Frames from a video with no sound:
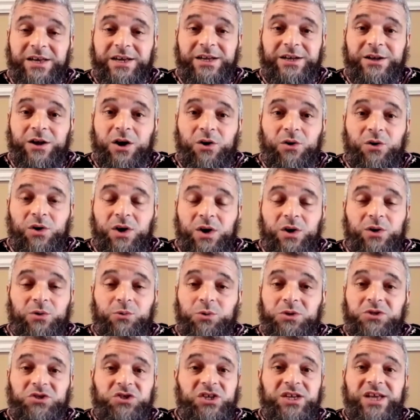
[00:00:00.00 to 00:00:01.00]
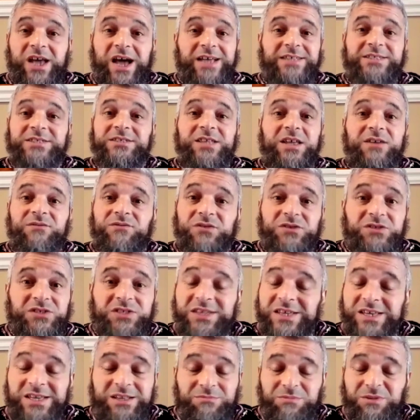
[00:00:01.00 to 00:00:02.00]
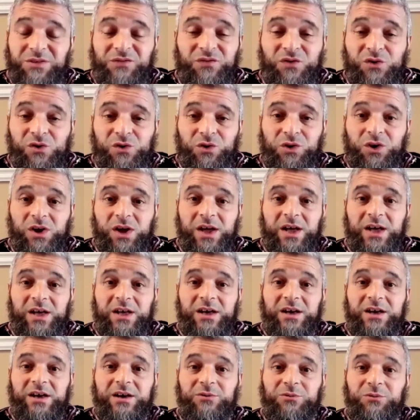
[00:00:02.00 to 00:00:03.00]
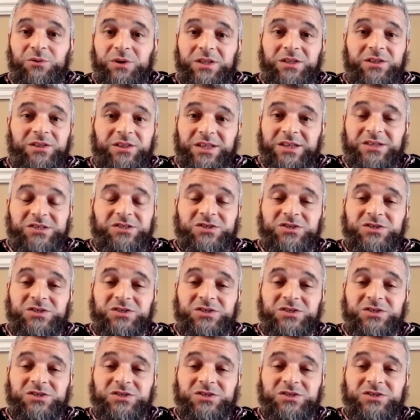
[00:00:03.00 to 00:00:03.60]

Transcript: you know, which he has never seen before, with